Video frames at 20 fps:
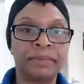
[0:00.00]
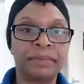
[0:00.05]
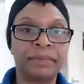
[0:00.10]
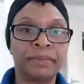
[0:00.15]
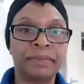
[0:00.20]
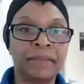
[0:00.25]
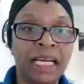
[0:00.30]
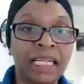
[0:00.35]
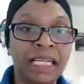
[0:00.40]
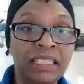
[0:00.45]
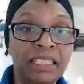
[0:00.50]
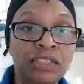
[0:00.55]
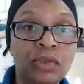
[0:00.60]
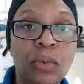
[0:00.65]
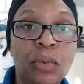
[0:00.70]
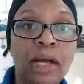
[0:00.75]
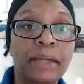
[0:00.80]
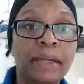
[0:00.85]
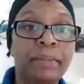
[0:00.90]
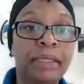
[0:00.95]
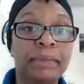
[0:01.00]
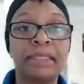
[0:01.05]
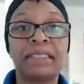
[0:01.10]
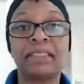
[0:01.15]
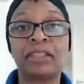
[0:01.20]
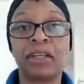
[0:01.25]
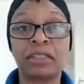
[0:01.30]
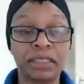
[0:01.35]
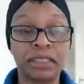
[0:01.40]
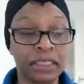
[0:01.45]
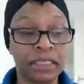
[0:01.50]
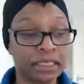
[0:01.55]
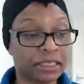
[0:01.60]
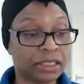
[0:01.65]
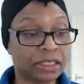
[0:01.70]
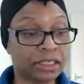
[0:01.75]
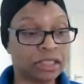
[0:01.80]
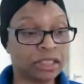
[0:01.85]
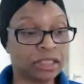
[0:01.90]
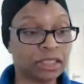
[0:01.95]
is why people it's
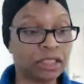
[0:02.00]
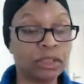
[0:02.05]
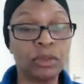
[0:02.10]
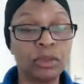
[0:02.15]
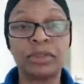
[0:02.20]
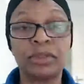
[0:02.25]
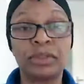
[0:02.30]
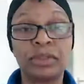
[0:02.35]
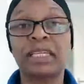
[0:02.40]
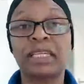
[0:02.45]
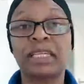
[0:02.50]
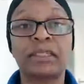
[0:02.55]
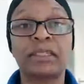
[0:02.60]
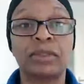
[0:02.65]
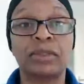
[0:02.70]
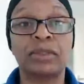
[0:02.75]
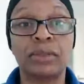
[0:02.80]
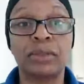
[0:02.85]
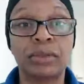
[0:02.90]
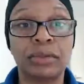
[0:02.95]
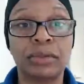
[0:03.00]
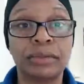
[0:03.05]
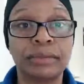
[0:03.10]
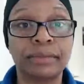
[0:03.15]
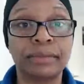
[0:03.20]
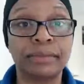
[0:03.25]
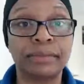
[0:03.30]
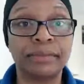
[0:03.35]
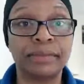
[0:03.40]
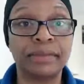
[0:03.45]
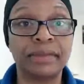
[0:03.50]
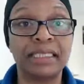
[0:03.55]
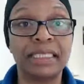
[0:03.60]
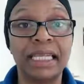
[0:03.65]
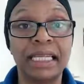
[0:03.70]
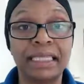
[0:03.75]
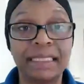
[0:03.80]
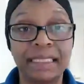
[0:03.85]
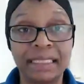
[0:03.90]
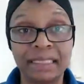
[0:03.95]
not a good thing to
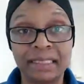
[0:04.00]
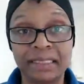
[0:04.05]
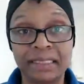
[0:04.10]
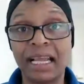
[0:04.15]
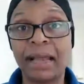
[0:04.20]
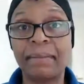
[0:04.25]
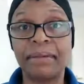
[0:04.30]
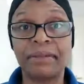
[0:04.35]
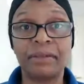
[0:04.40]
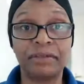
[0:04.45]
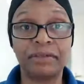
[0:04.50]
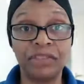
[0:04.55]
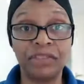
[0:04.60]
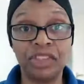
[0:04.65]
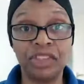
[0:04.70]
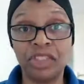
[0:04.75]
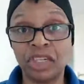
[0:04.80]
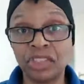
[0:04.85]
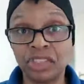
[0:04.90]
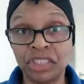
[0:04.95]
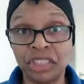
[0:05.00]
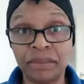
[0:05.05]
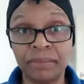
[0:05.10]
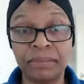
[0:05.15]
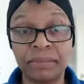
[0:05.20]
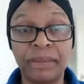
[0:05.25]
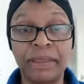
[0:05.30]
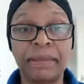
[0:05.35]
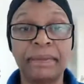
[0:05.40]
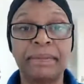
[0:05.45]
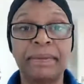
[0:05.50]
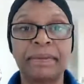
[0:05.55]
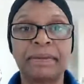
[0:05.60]
get into habit of judging people.